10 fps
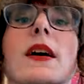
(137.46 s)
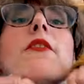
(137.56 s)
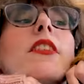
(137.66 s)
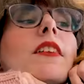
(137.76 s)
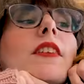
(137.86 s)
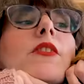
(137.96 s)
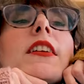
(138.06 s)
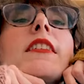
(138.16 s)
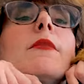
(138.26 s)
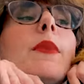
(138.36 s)
everything I've ever knit
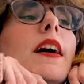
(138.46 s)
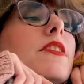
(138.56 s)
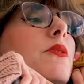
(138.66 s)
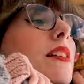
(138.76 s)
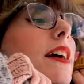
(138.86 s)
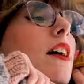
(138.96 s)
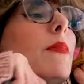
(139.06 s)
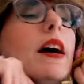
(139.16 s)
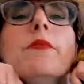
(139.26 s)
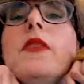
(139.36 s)
and I'm bad at doing it now,
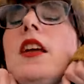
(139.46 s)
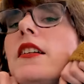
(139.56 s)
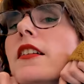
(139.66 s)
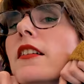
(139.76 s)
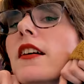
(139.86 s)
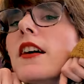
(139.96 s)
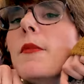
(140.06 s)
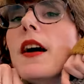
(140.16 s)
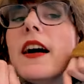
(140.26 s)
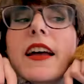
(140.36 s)
but here are
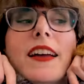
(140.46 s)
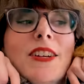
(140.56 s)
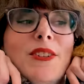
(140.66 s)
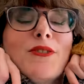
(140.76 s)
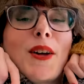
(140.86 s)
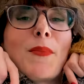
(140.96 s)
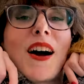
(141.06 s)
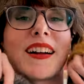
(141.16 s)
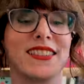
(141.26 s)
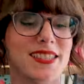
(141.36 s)
my fun
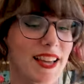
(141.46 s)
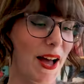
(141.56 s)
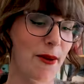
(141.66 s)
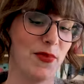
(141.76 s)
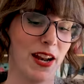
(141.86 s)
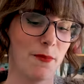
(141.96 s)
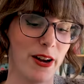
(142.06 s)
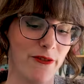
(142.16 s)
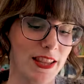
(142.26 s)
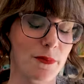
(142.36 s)
pockets um, that I
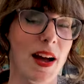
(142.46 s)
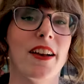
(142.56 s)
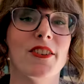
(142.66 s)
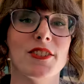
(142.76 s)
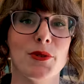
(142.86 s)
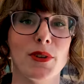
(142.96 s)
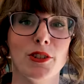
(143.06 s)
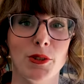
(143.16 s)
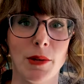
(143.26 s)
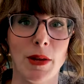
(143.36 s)
modified the pattern to
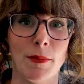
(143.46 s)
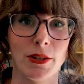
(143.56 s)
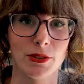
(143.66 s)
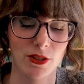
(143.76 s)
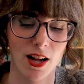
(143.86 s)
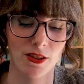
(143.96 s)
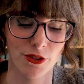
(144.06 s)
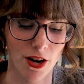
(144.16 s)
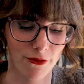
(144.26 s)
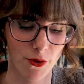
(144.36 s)
include. I made my own little color
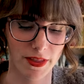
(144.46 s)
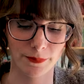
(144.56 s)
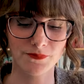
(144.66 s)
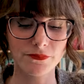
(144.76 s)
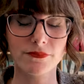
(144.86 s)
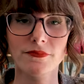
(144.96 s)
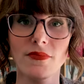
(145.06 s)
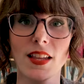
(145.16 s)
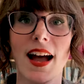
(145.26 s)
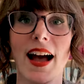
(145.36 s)
chart for them.
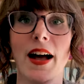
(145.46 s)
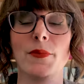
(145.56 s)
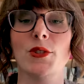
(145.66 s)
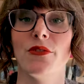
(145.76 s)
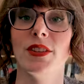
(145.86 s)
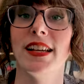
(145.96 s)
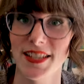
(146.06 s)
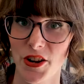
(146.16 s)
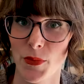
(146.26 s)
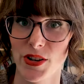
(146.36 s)
Um, so if you'd like to
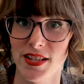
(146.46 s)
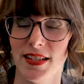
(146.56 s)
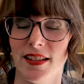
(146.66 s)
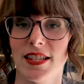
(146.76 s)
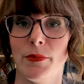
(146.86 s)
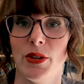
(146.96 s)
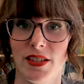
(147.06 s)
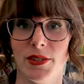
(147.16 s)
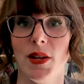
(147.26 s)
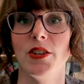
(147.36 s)
hear more details about
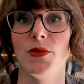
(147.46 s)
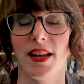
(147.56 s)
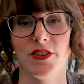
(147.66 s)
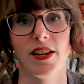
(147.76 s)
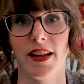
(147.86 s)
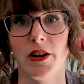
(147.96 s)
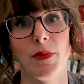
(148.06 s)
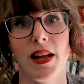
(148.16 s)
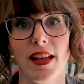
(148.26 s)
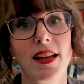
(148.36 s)
this one, you can check out my